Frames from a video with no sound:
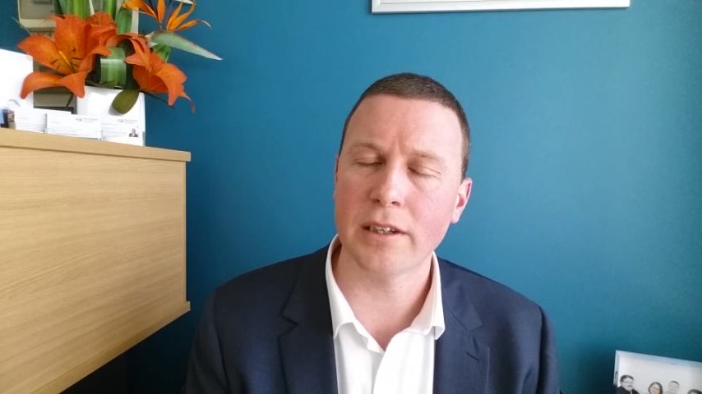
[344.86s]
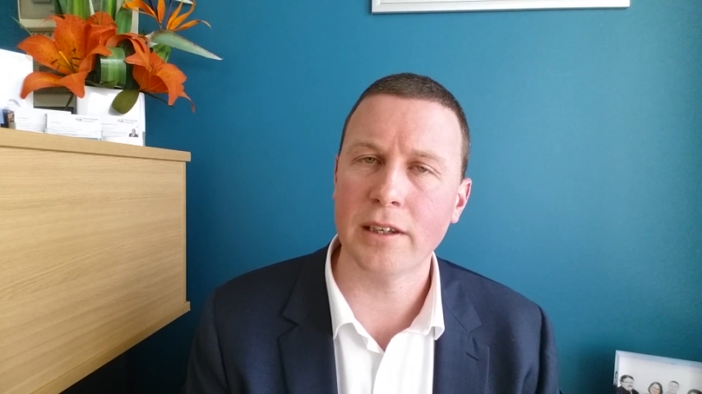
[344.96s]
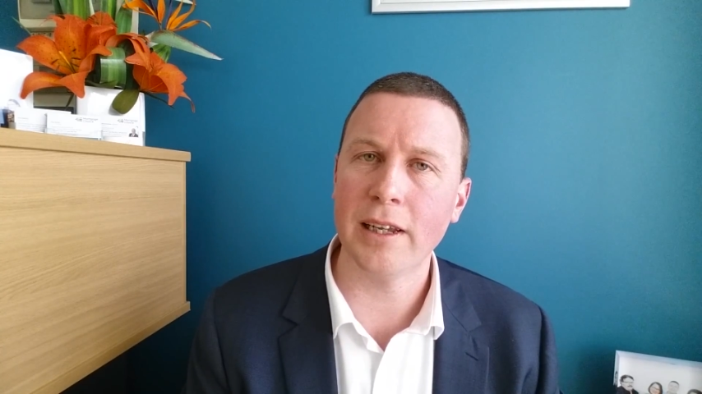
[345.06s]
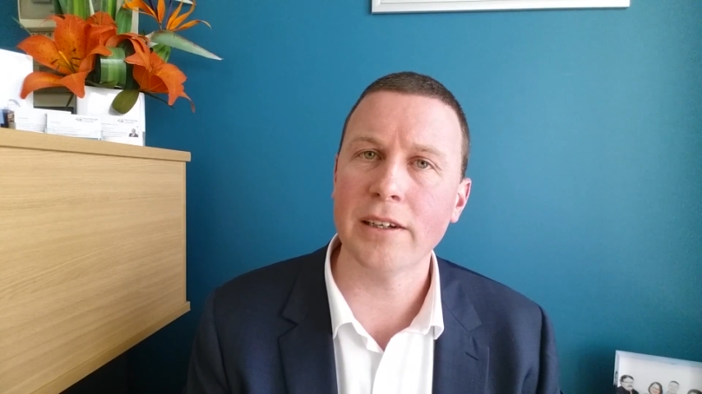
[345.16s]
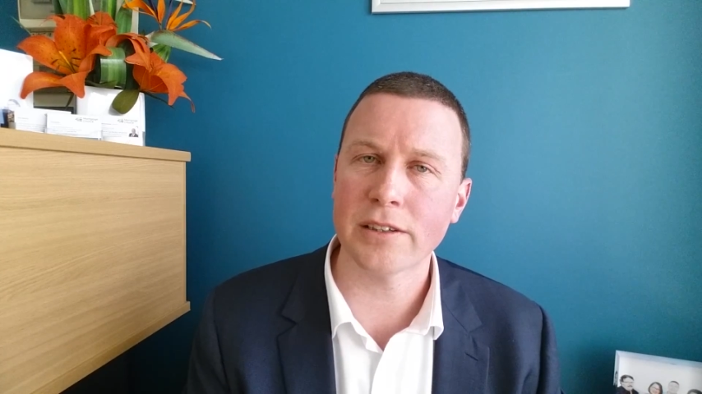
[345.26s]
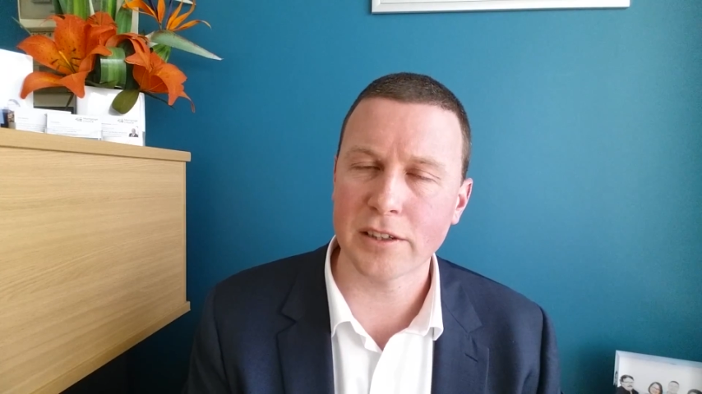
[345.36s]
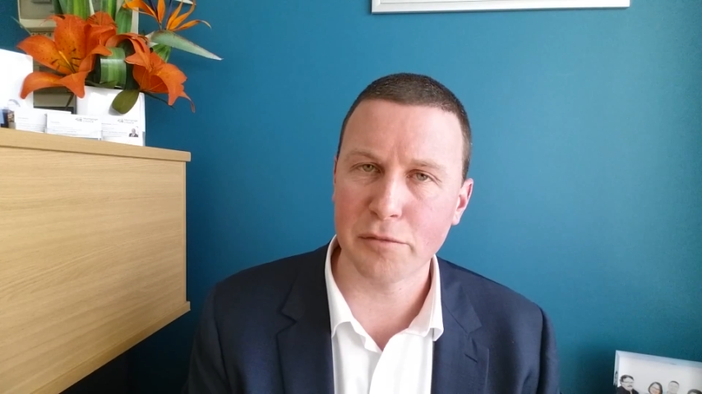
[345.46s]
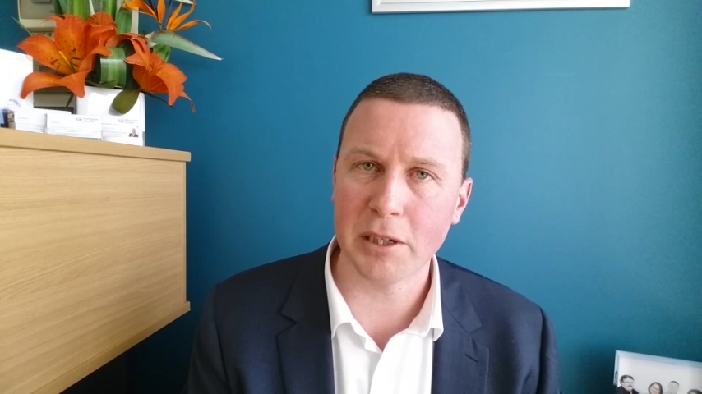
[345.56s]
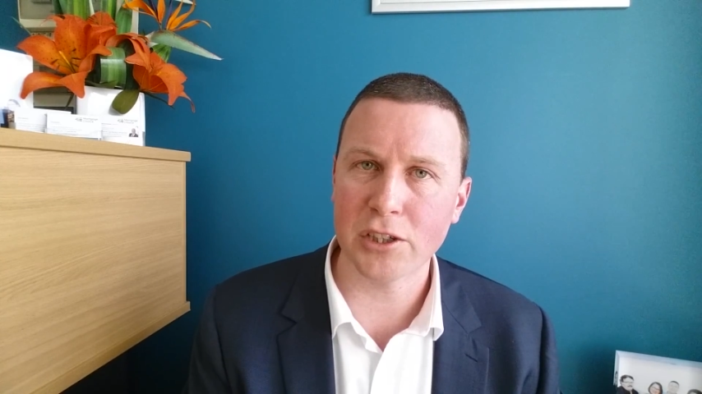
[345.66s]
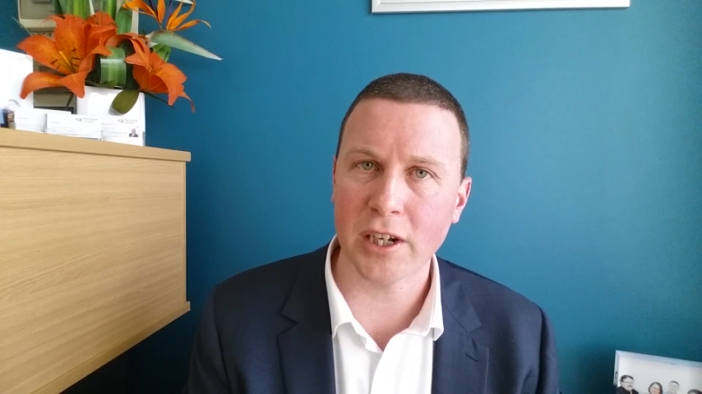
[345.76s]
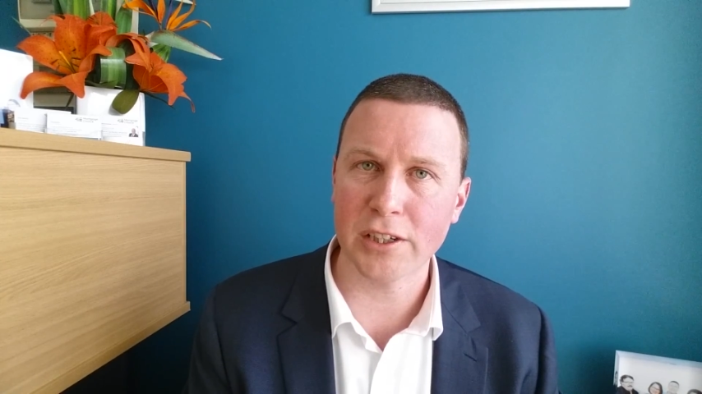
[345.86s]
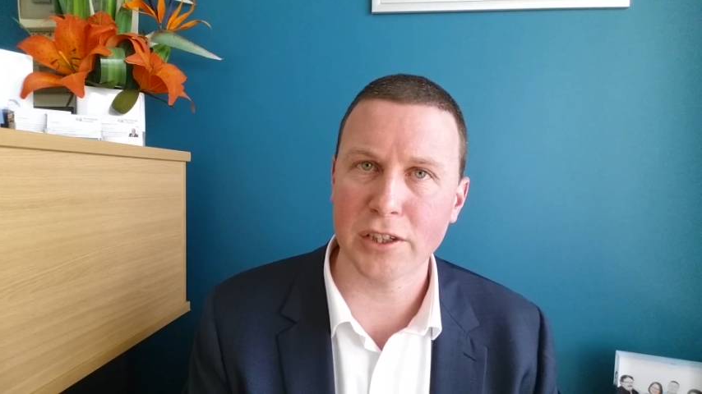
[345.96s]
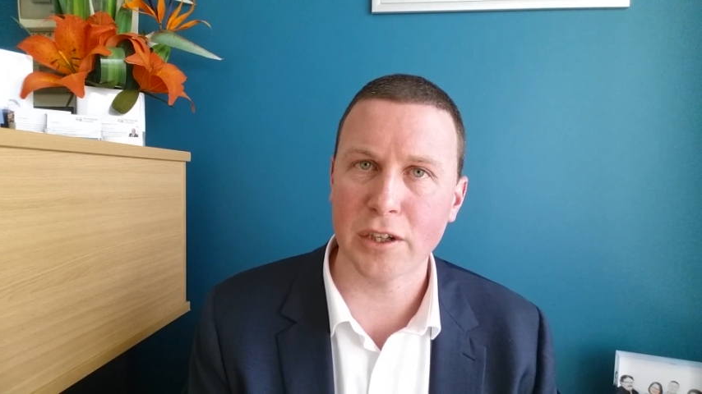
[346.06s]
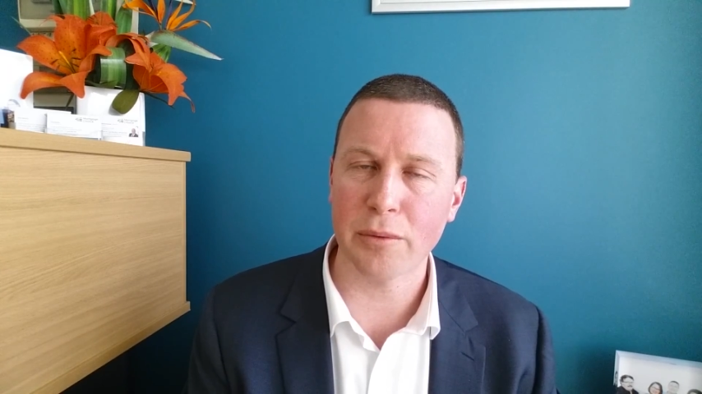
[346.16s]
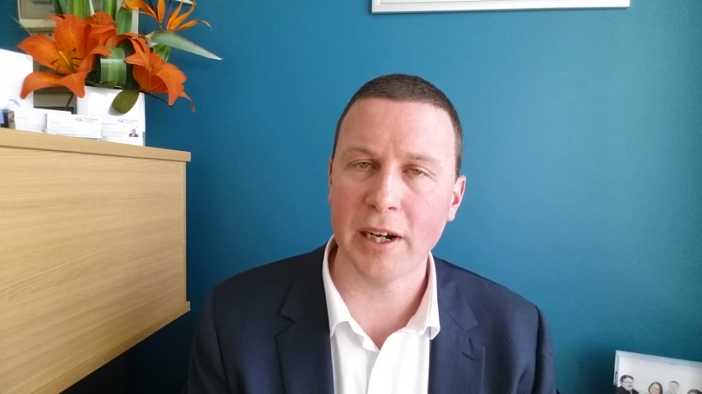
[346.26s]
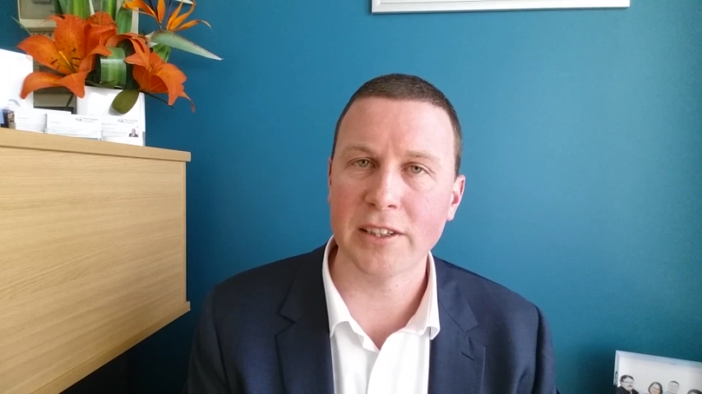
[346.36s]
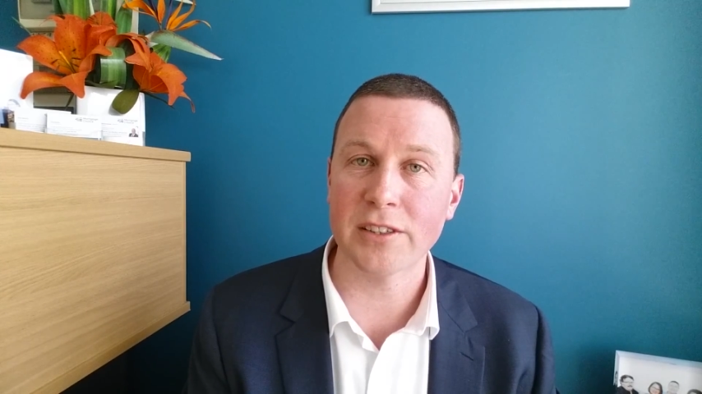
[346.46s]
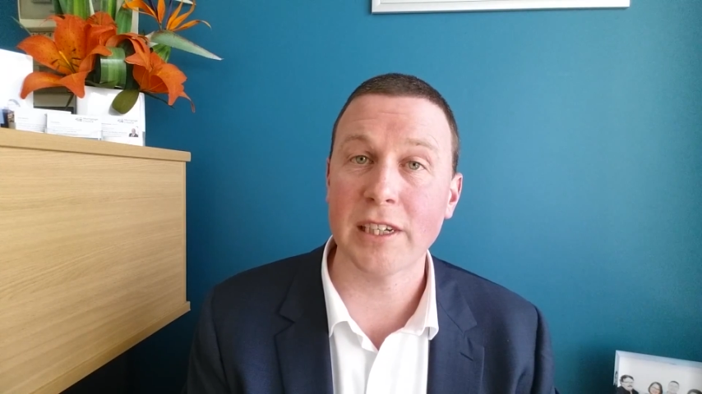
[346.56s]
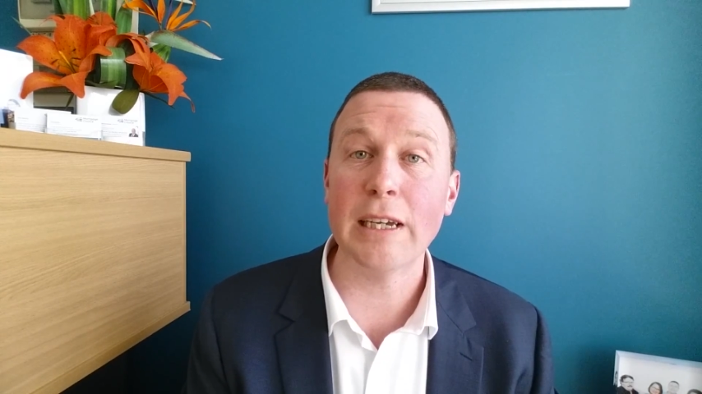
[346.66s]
lenders have been changing their rates